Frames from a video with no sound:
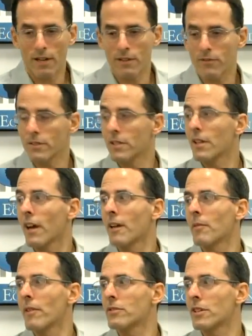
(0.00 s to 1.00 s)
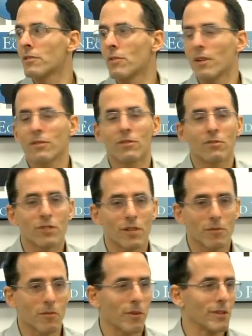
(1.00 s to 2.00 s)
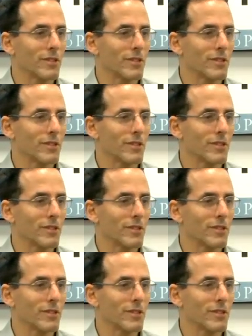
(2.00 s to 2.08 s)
Even the IMF says we have to do something about